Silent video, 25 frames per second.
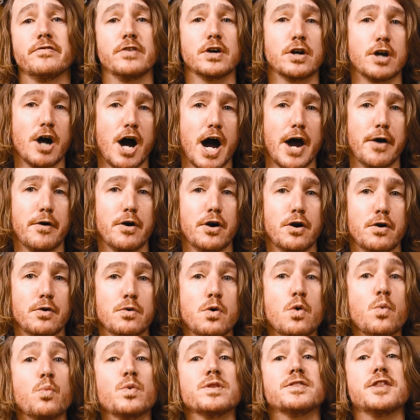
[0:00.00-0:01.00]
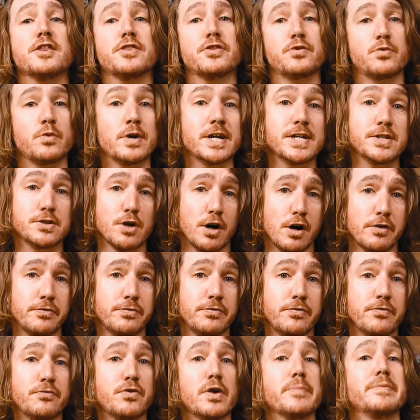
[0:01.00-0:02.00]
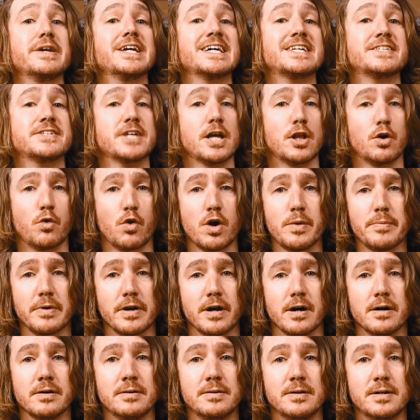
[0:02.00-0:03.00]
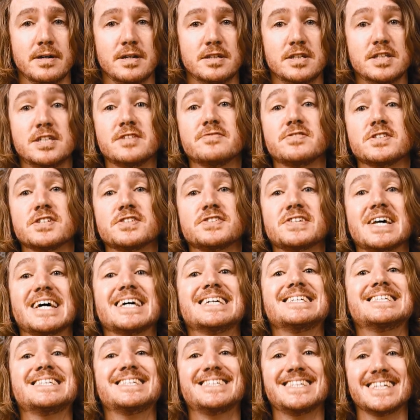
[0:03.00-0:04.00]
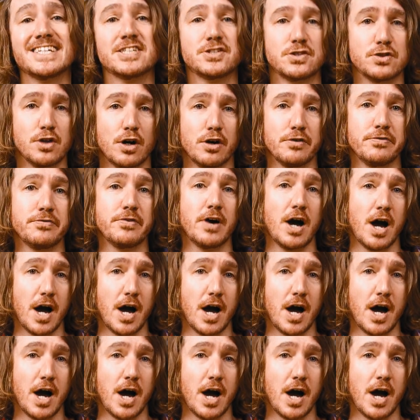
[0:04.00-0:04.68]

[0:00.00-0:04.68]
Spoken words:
of a gyro with the 3 DoF from an accelerometer gives us a 6 DoF